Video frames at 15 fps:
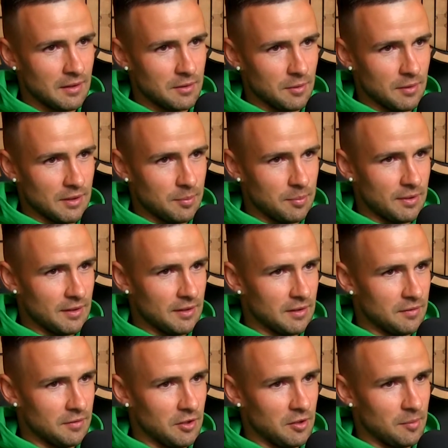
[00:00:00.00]
throughout the period
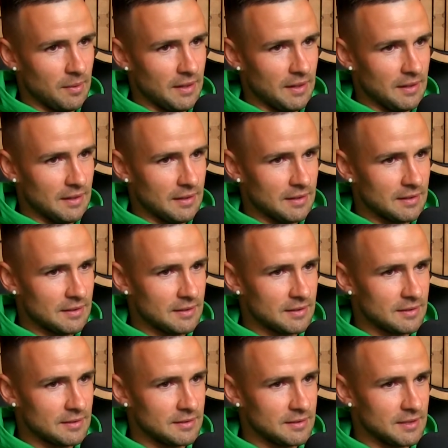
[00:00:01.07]
of all of my
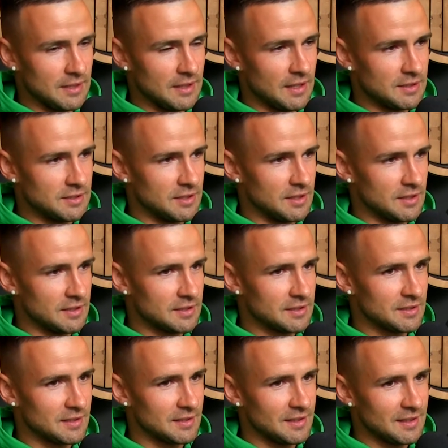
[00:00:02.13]
teenage
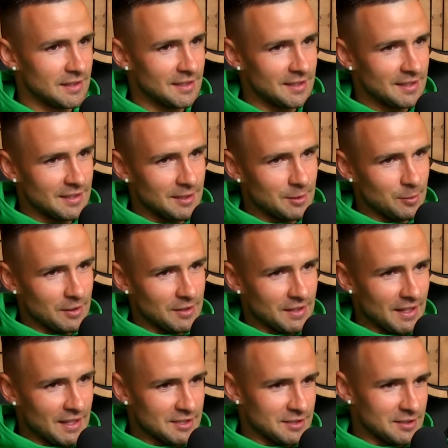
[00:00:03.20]
years. Won the
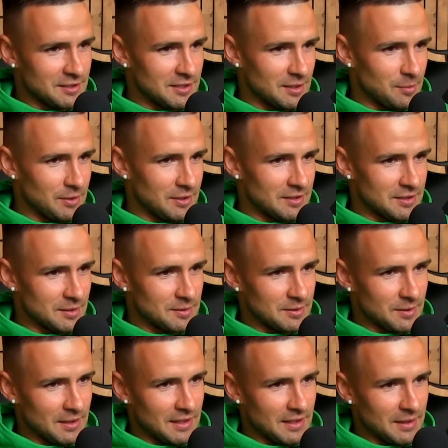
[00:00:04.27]
national championships
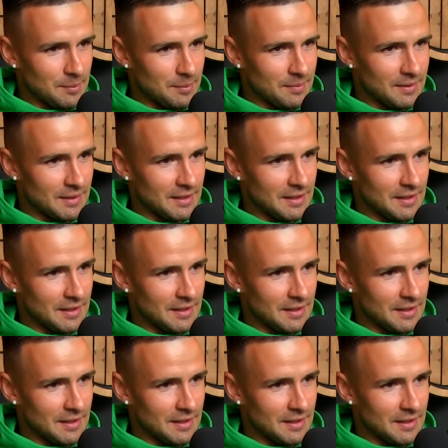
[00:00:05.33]
with them.